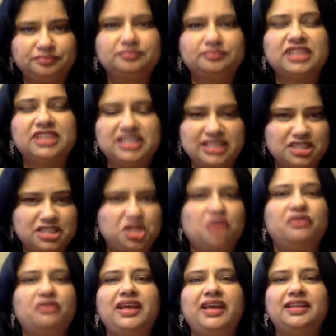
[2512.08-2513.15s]
It's just your
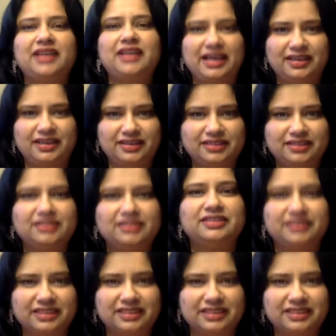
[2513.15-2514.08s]
faith and this.